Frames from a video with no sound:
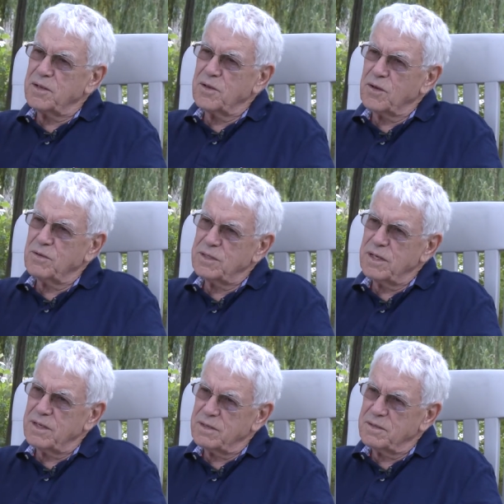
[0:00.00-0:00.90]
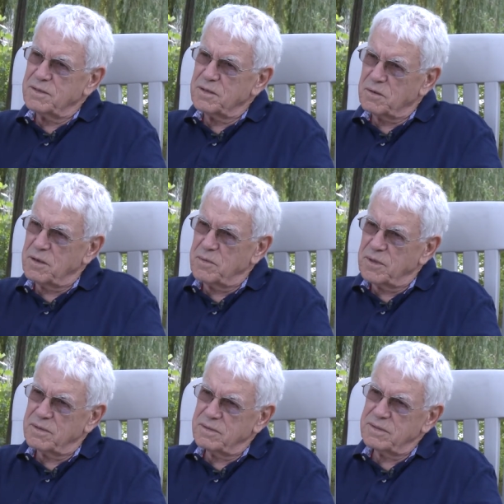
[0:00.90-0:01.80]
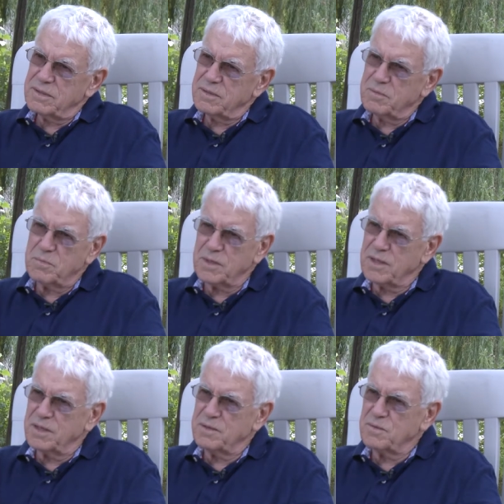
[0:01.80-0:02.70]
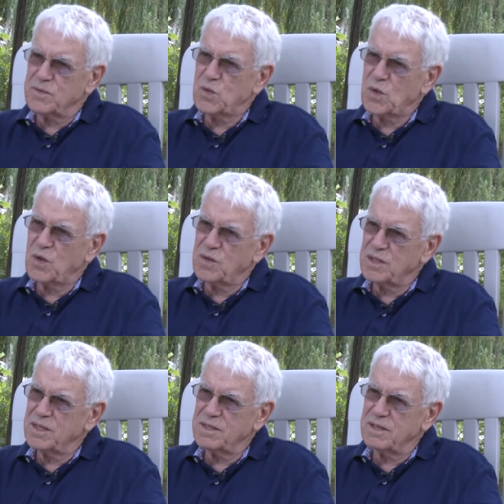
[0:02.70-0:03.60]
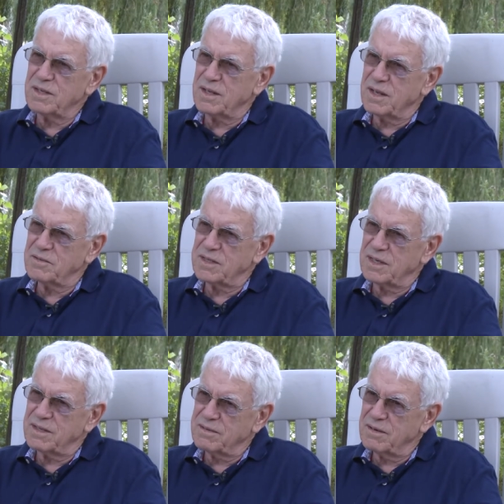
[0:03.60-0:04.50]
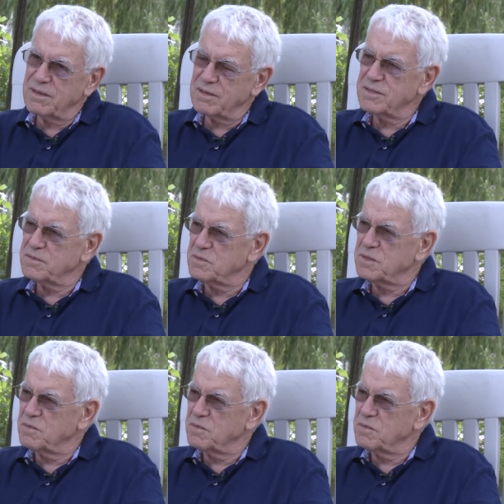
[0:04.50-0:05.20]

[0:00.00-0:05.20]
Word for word: negotiated agreement. Right. But they, there was no negotiations. Right. Well, hey, uh, but name,